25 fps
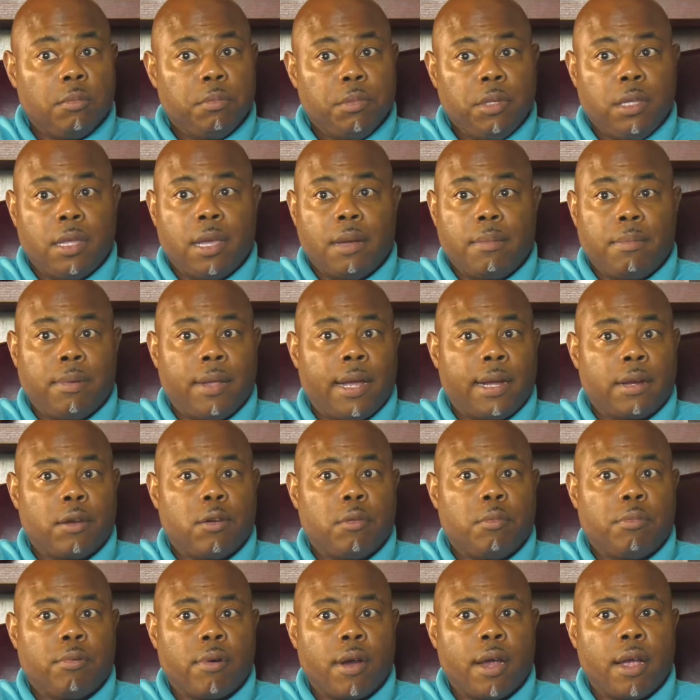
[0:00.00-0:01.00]
be that black or
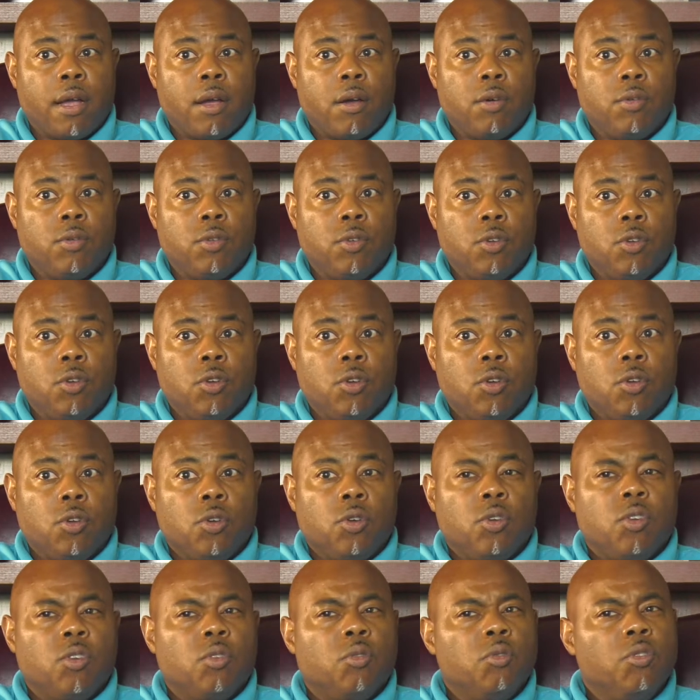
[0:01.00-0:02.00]
brown,
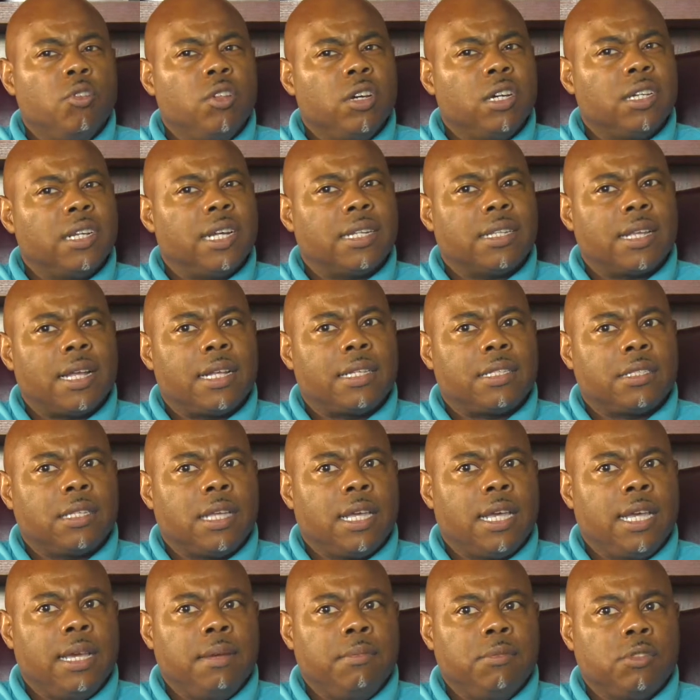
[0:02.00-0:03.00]
we're looking at that same